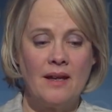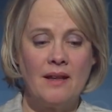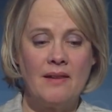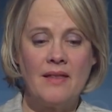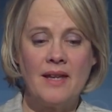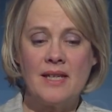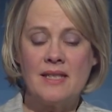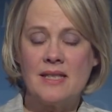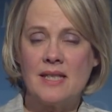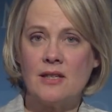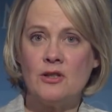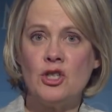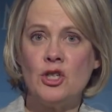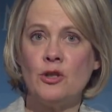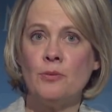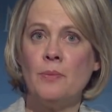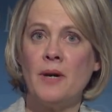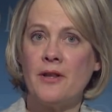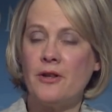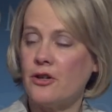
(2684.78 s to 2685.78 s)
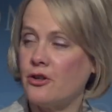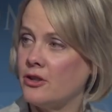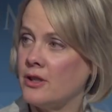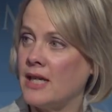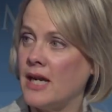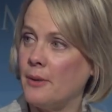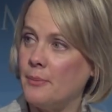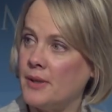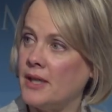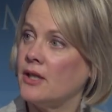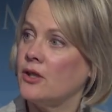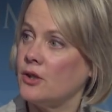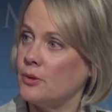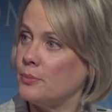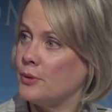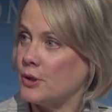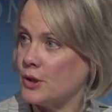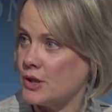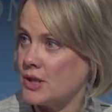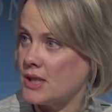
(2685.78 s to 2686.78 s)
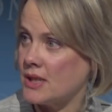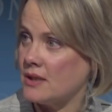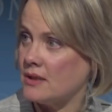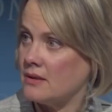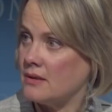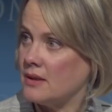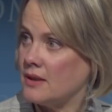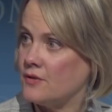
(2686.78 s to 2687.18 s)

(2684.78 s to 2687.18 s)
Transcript: they said, your mother could not be a good person